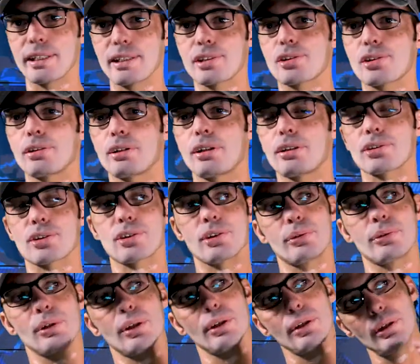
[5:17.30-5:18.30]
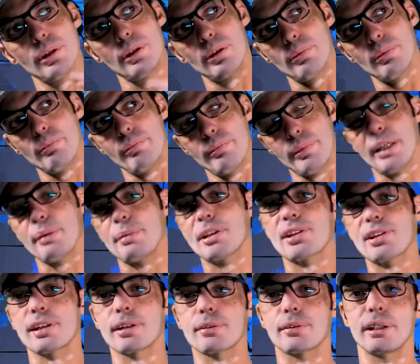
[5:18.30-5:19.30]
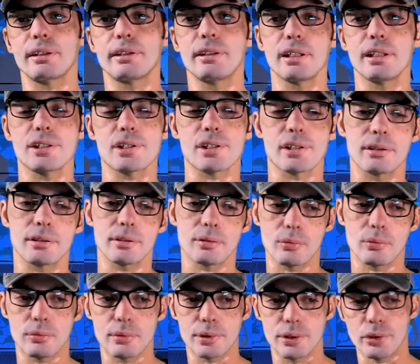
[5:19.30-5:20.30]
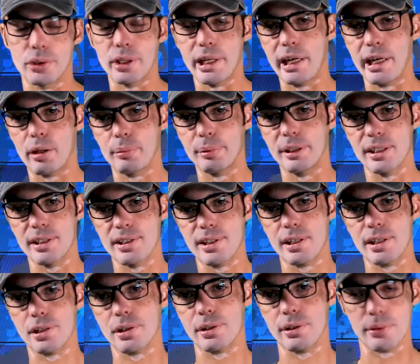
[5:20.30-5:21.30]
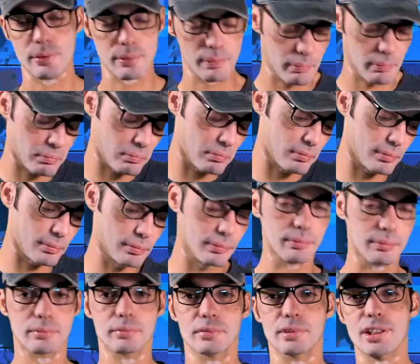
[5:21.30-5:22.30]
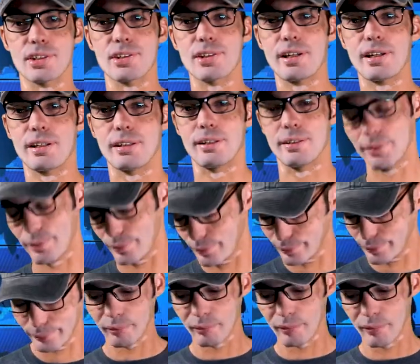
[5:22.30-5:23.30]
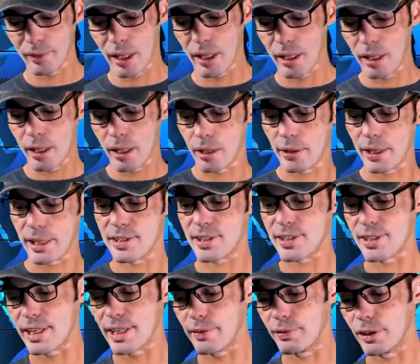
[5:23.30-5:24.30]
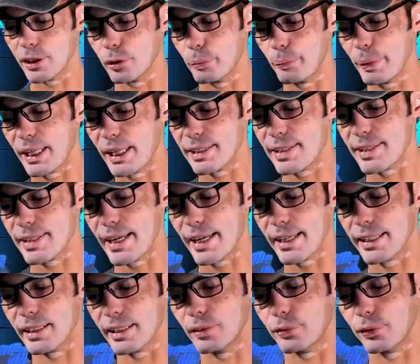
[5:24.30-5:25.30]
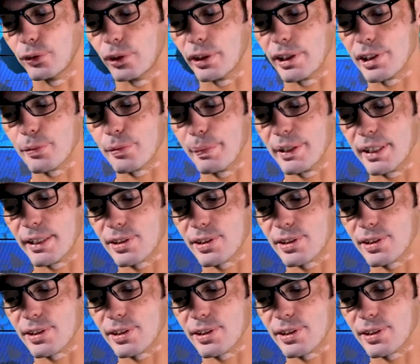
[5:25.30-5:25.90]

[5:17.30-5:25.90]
takes too long. So maybe Secret Dungeon will help this issue. Let's see. All right, seven new pets added: Florus